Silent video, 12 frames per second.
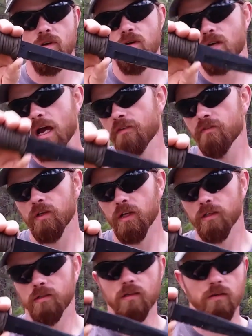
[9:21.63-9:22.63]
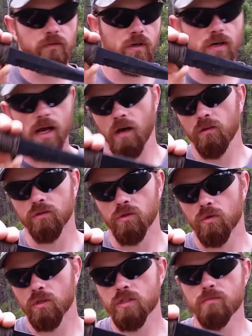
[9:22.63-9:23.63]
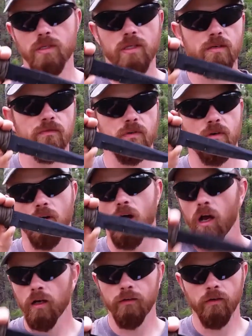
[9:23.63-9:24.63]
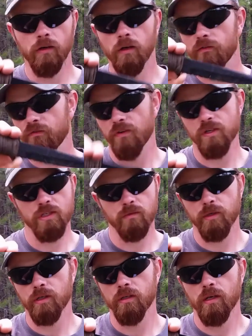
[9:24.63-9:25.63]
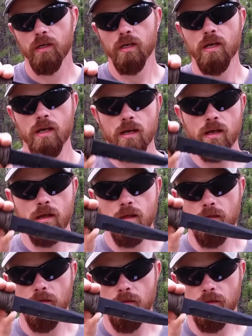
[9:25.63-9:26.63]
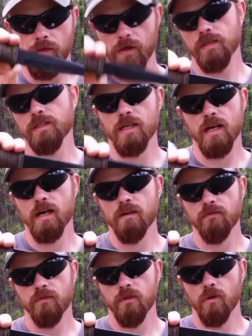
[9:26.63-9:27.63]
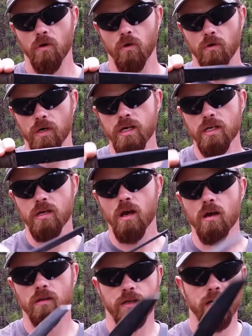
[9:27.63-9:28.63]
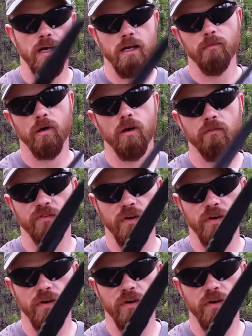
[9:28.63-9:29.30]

you're a knife collector, if you're an outdoorsman, if you're a hunter, a fisherman, this knife or any other KA-BAR